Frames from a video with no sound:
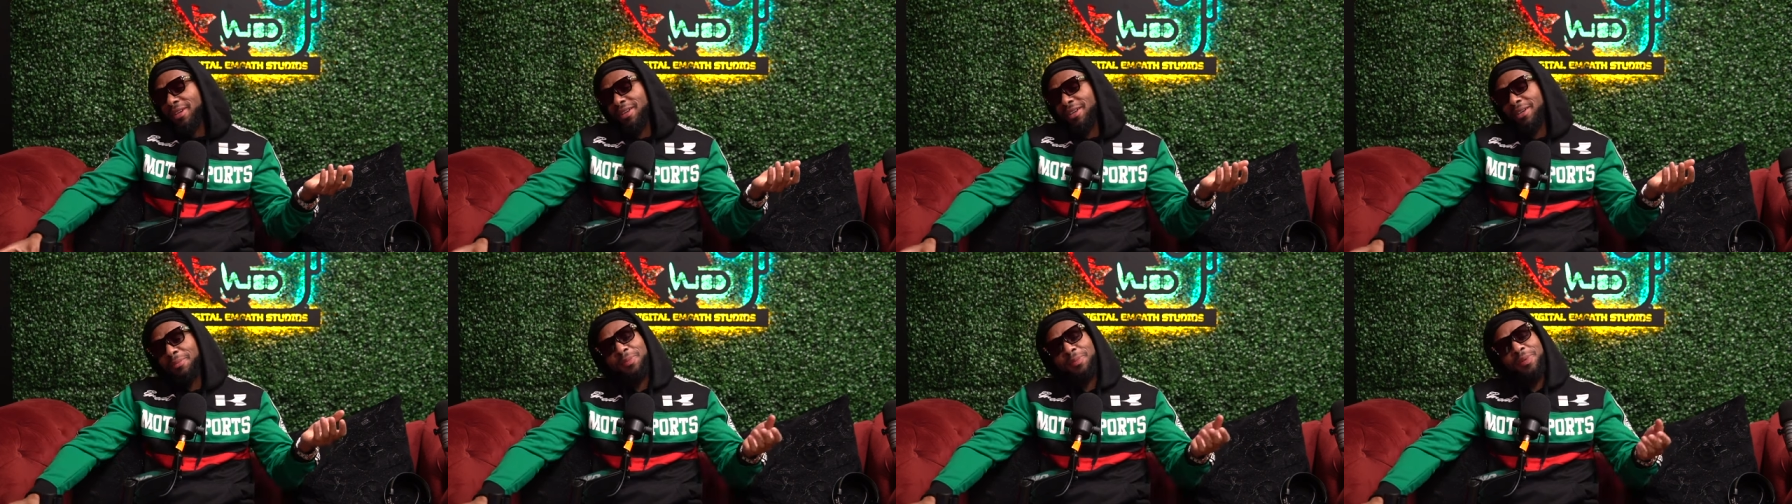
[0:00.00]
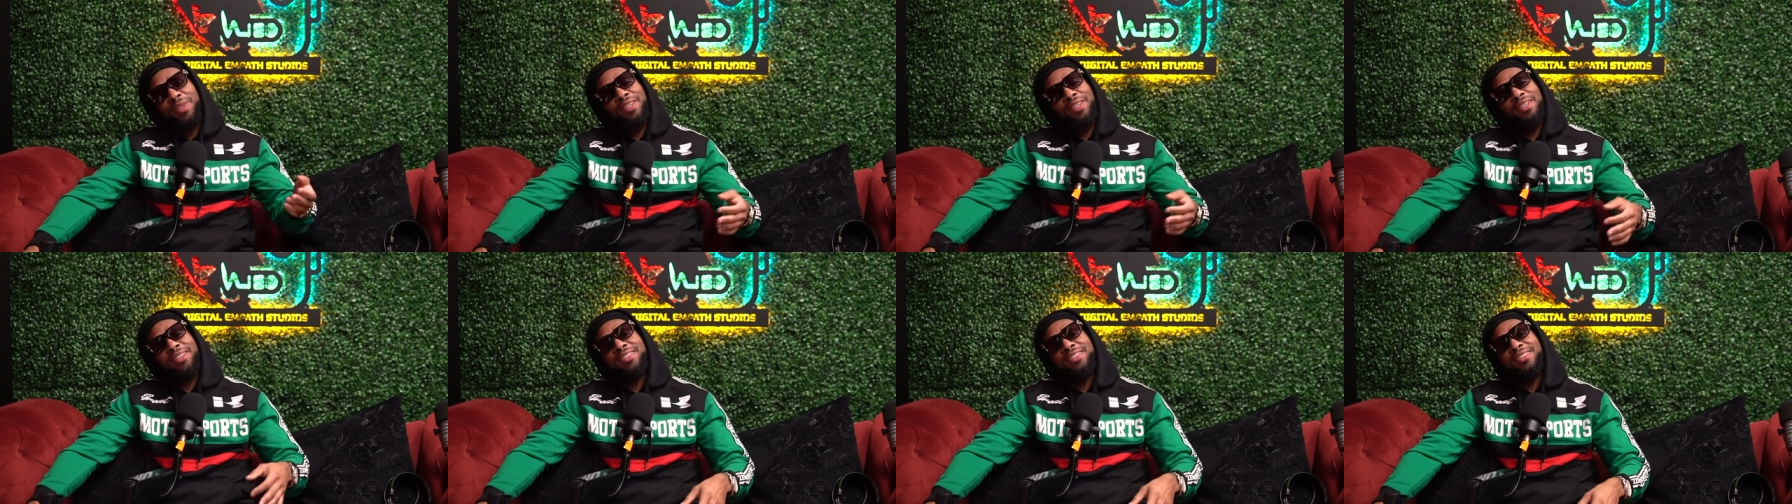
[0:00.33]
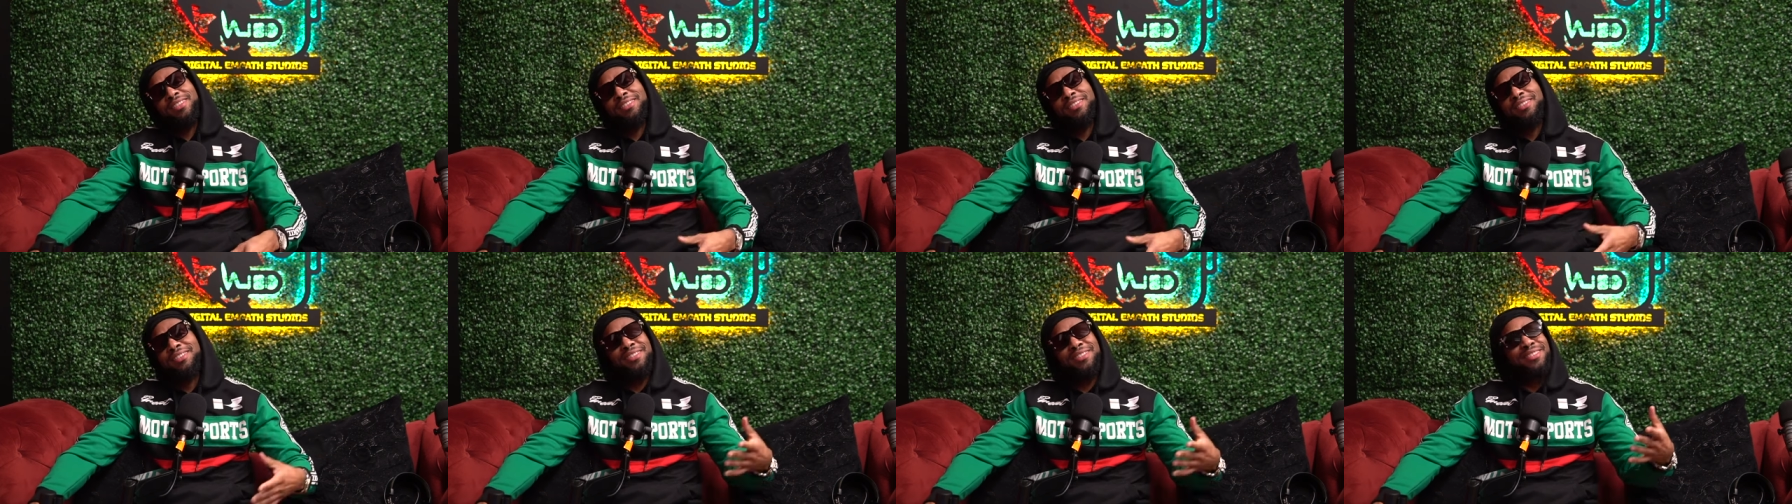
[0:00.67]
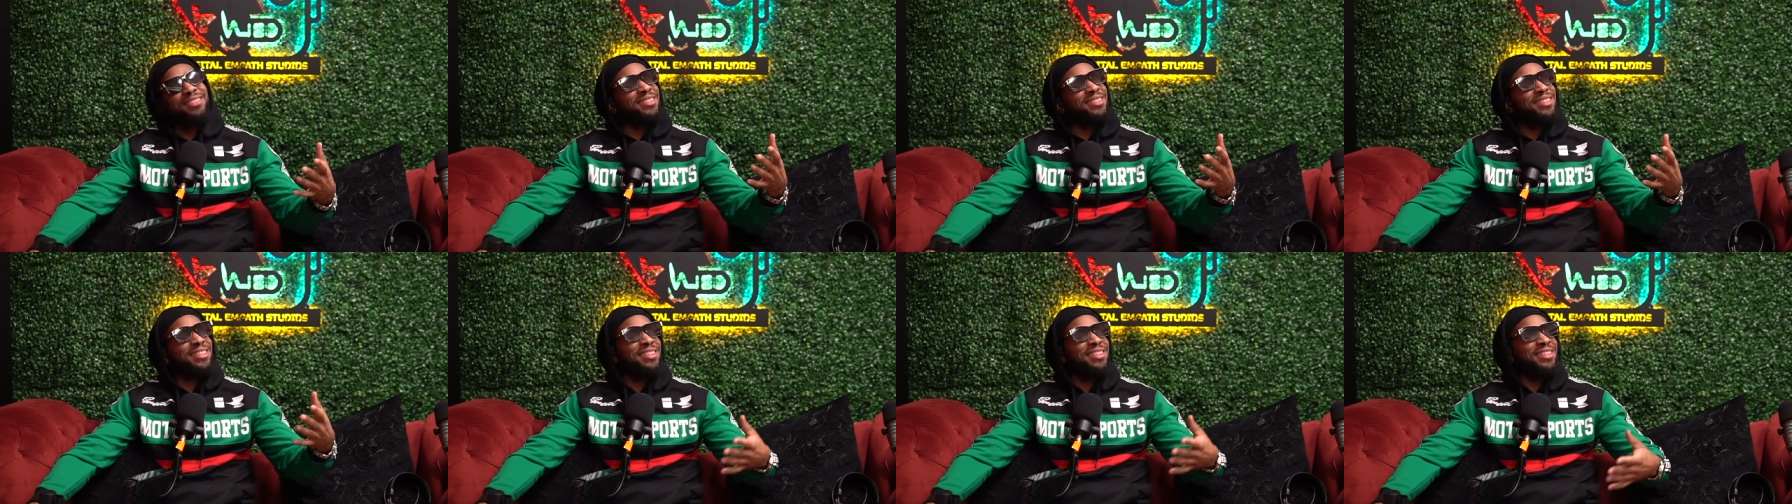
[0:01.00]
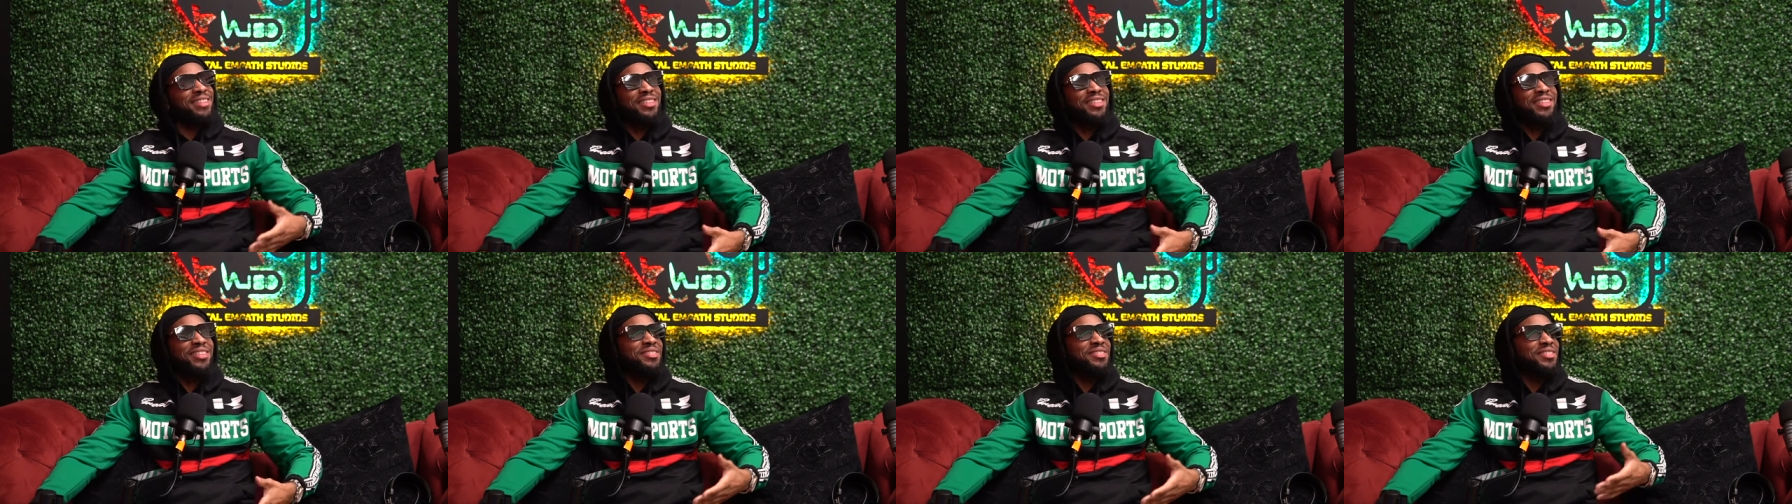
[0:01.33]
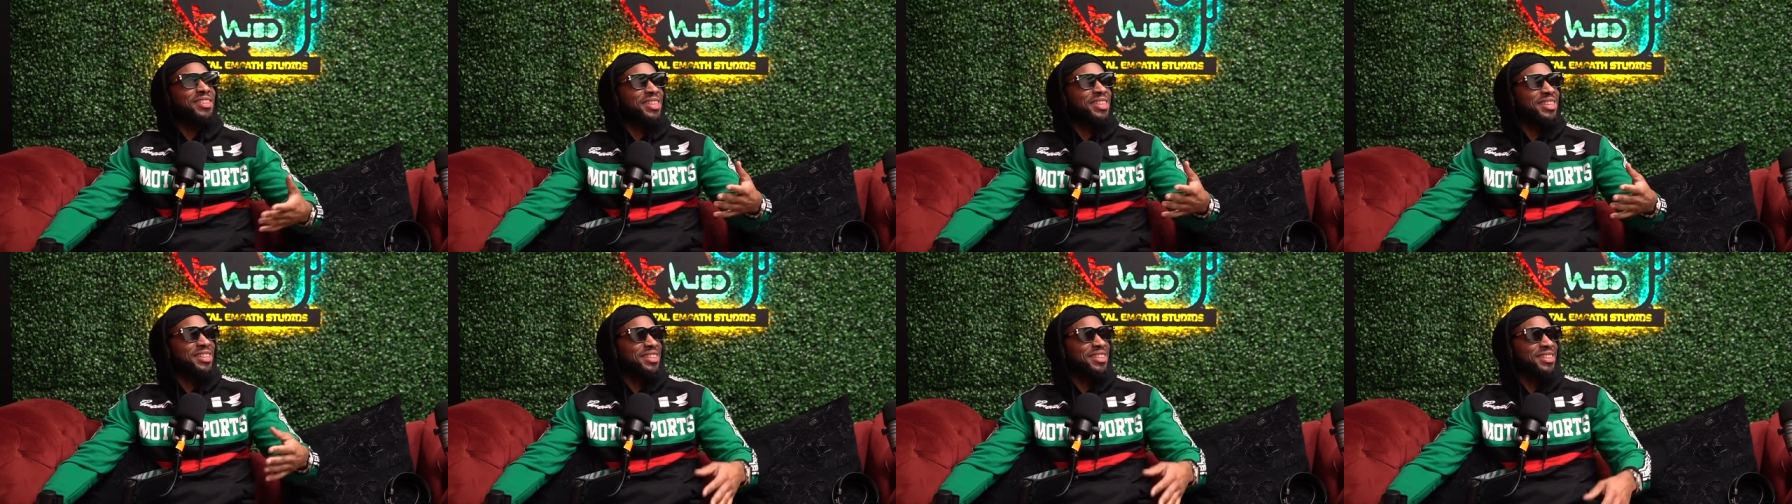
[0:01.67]
a pick. You know what I
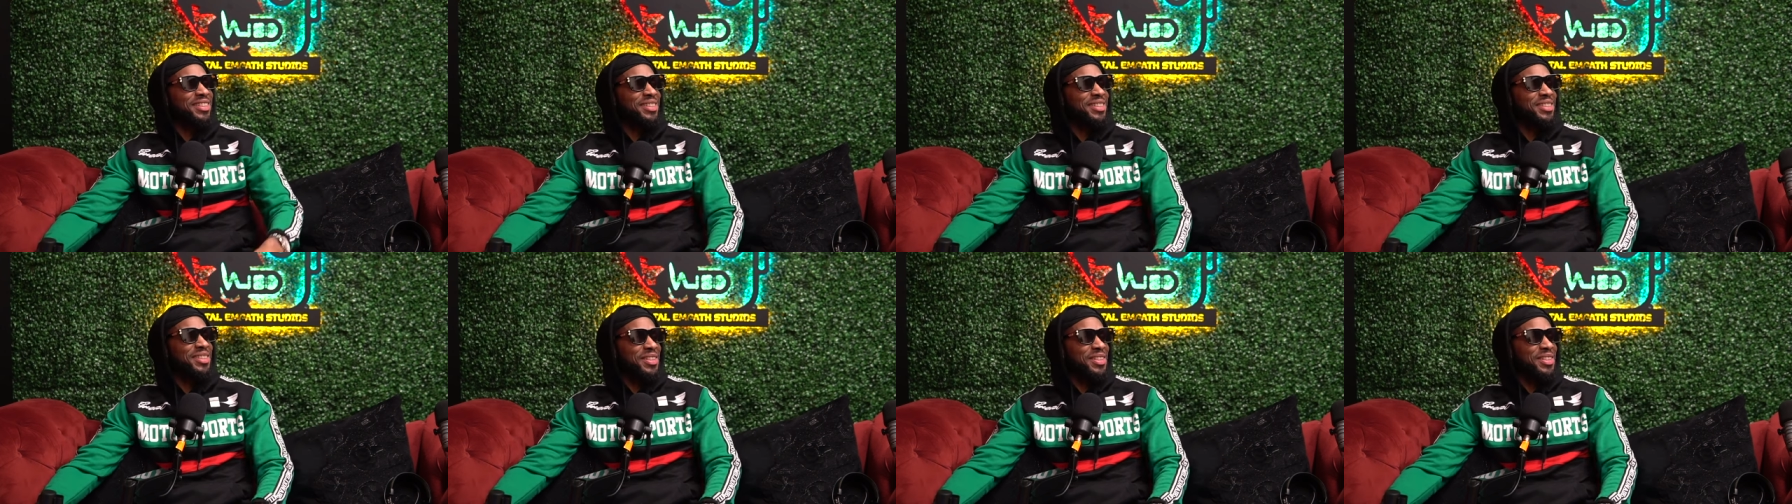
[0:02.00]
mean?